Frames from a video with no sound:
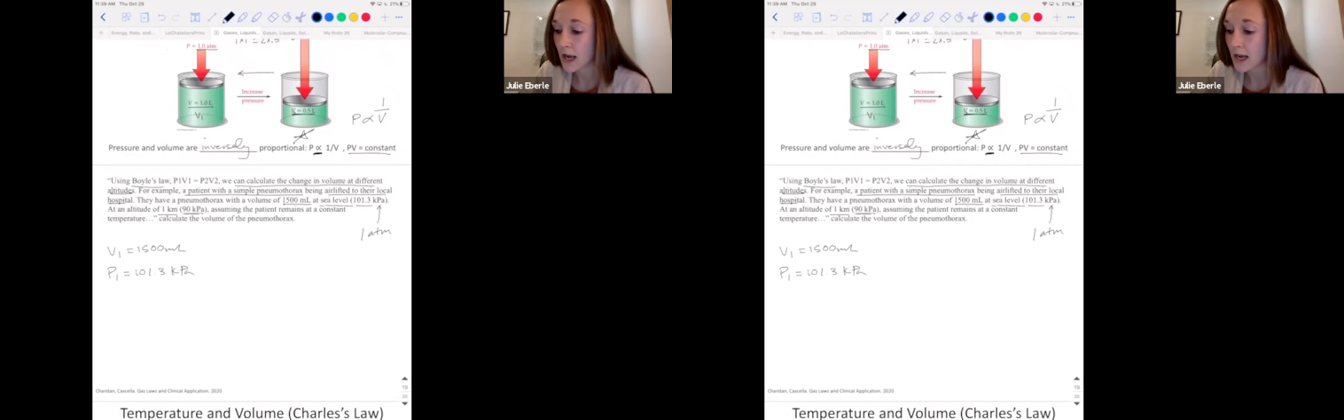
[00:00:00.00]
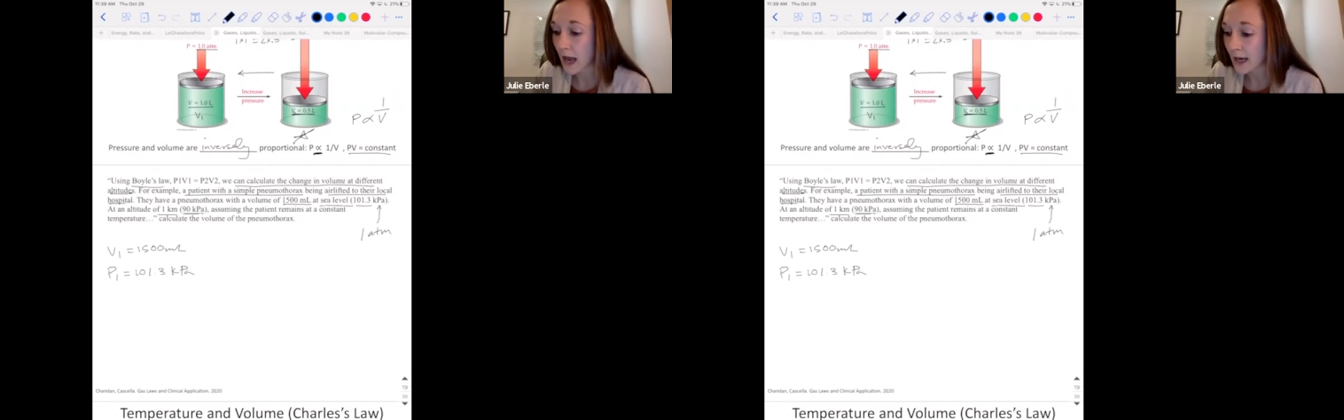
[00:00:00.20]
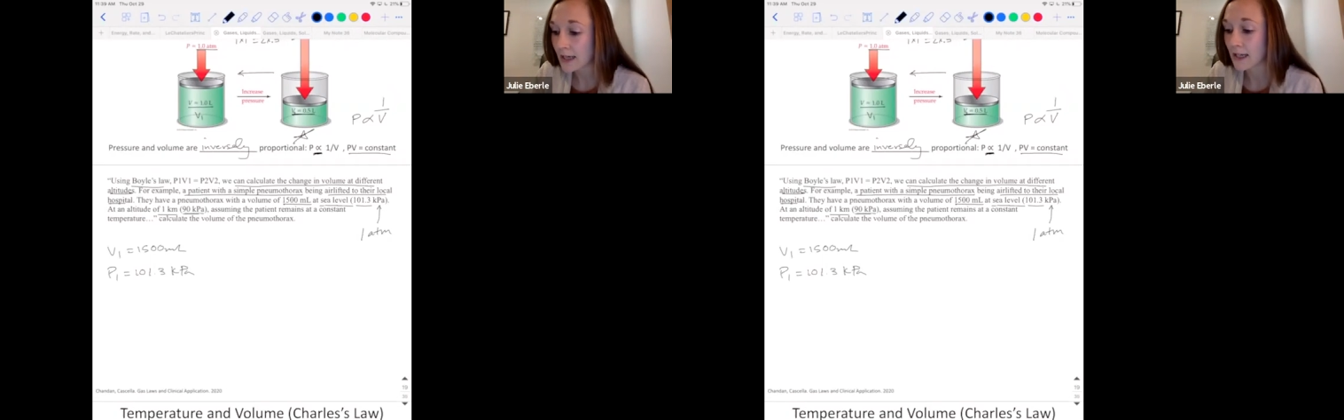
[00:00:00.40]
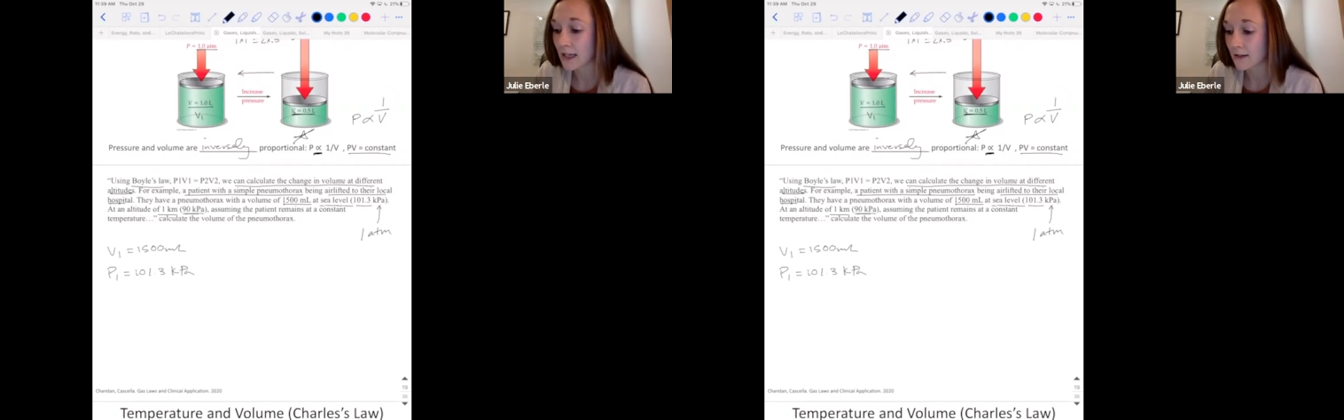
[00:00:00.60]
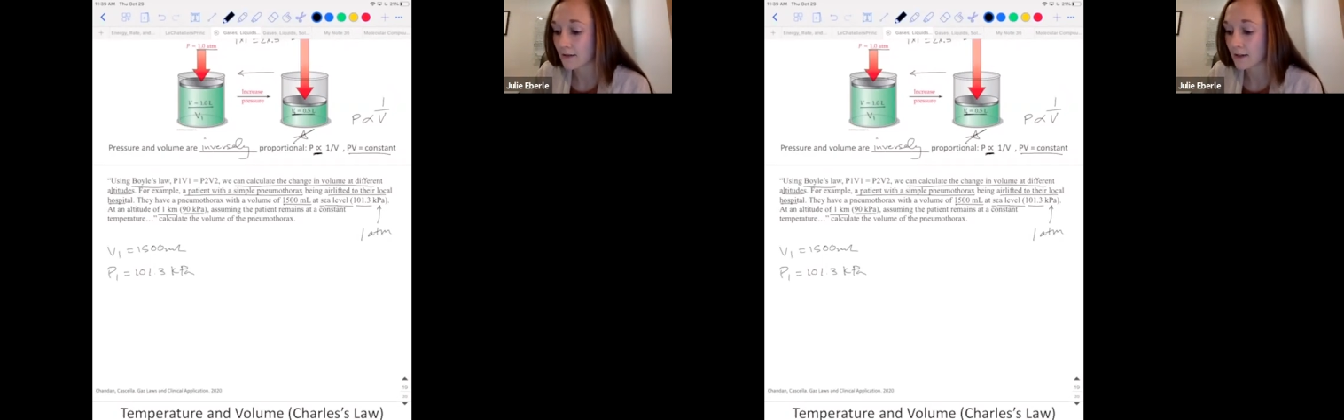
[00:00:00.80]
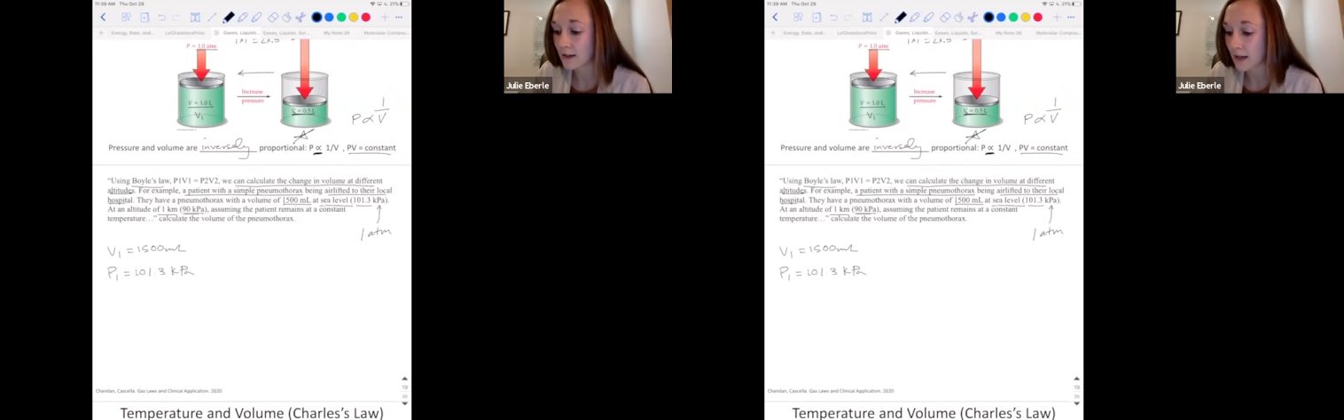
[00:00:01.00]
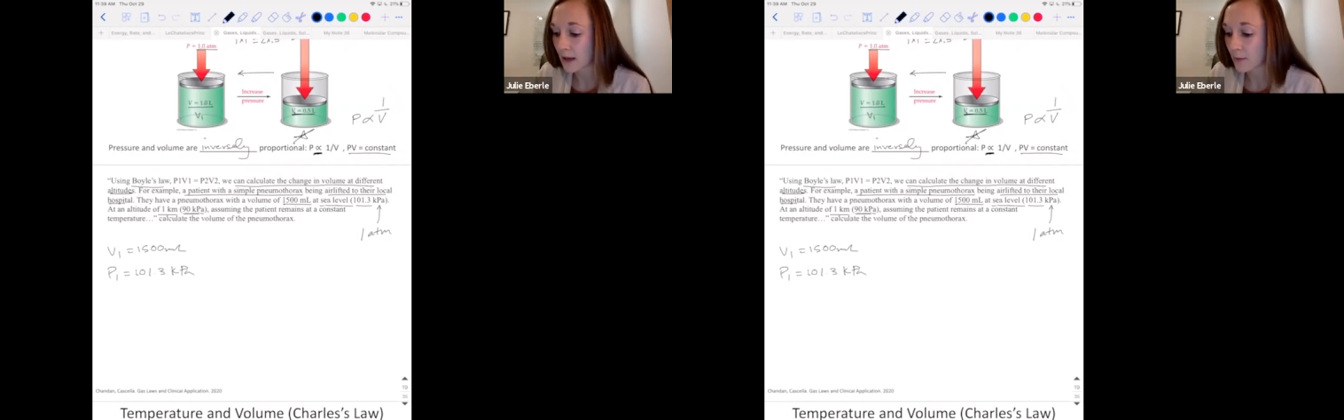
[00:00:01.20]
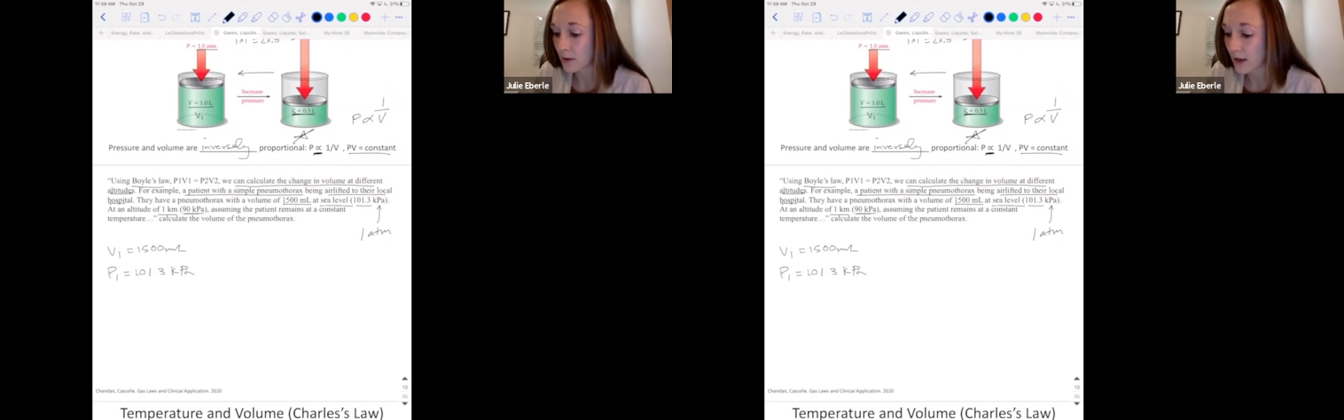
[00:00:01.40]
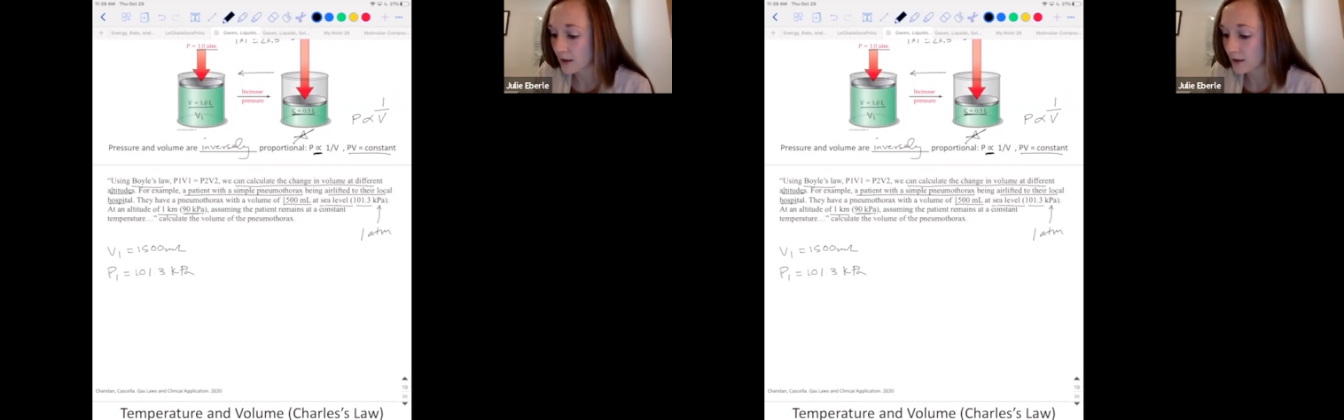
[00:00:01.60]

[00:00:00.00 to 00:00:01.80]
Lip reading: 90 kPa.